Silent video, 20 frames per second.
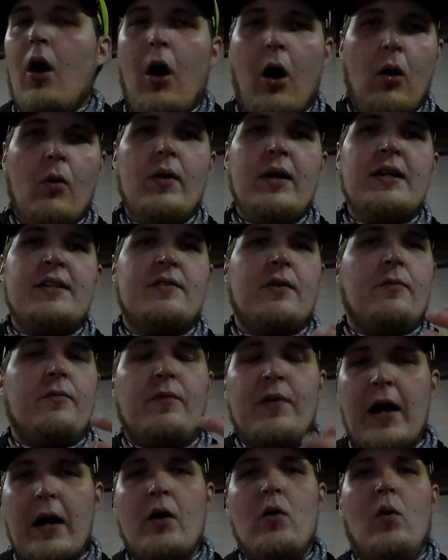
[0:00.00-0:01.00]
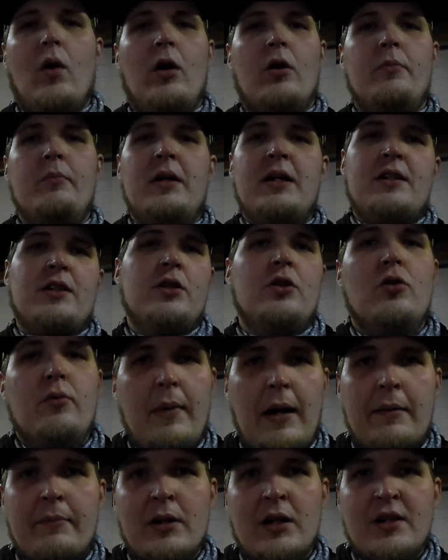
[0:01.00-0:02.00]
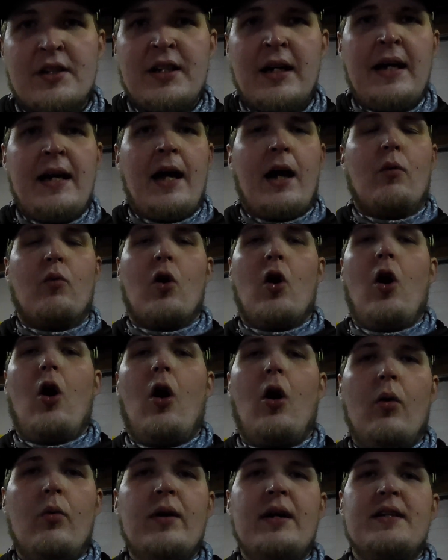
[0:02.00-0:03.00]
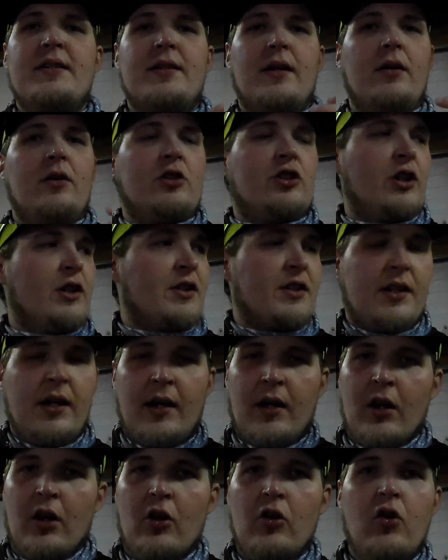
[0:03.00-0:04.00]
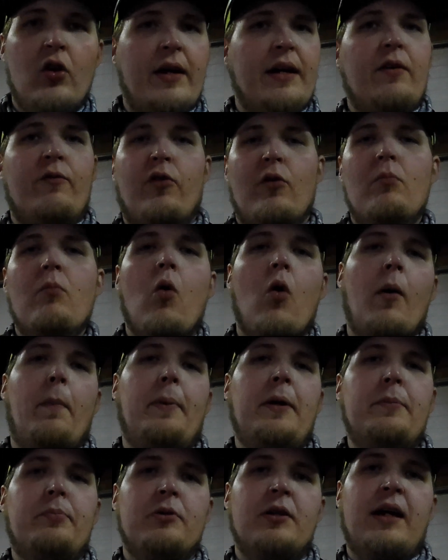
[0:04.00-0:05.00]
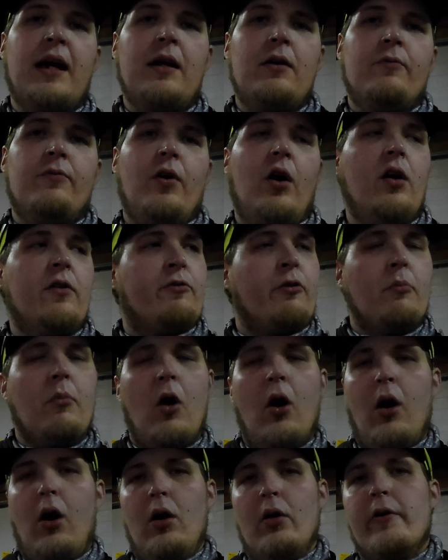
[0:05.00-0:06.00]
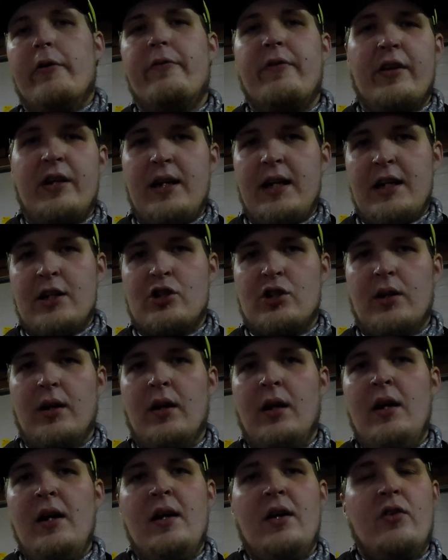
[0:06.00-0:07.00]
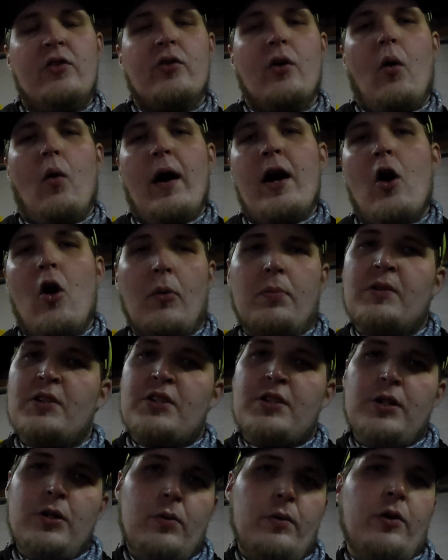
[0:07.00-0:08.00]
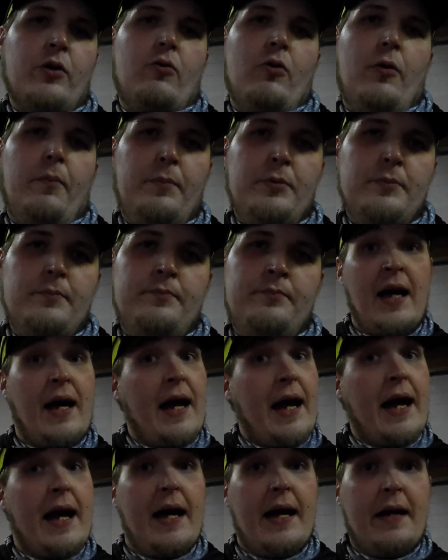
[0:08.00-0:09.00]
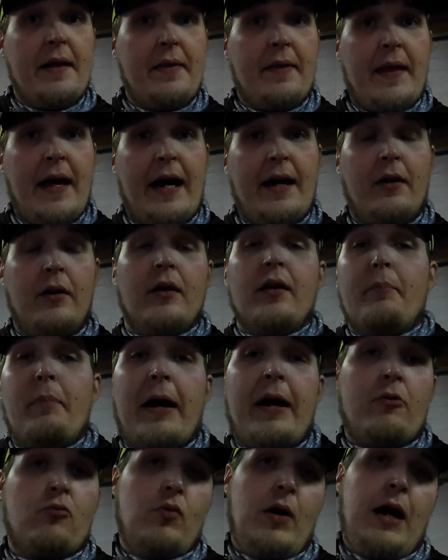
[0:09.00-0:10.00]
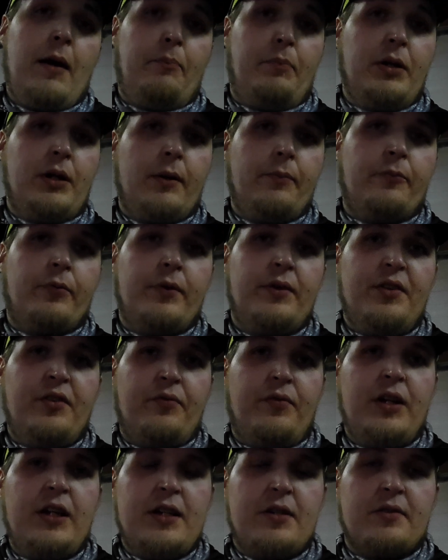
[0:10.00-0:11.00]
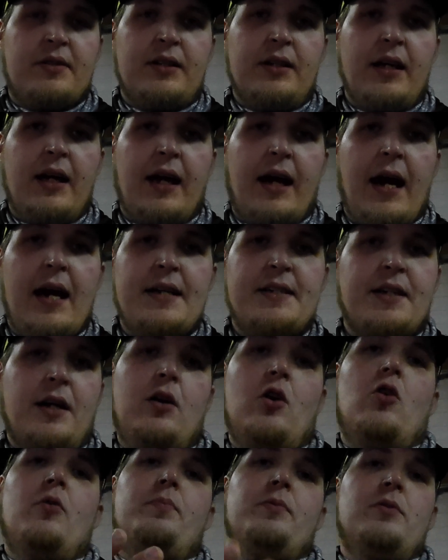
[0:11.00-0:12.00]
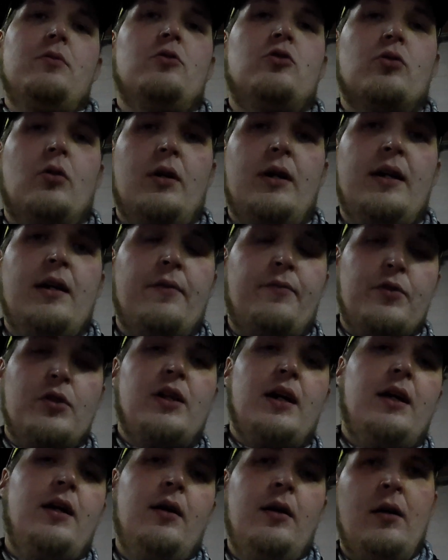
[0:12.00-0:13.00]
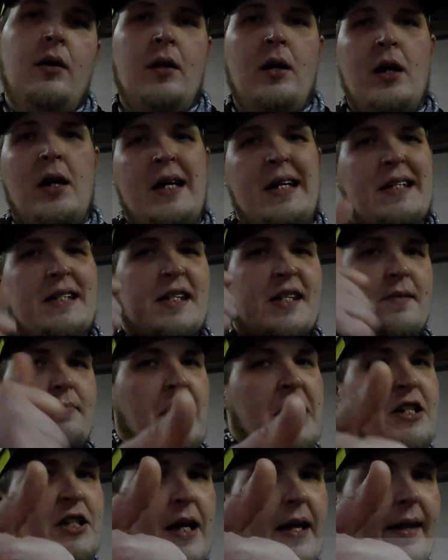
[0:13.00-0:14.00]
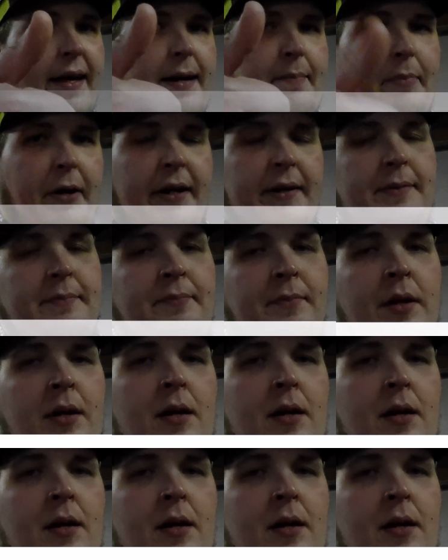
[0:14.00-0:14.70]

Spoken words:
always very welcoming to new members, and we're always just looking for more people to get involved from all over the nation. So I hope to see you in the group. And that'll about wrap it up for this video today, guys. I hope you enjoyed it. If you did, smash that like button.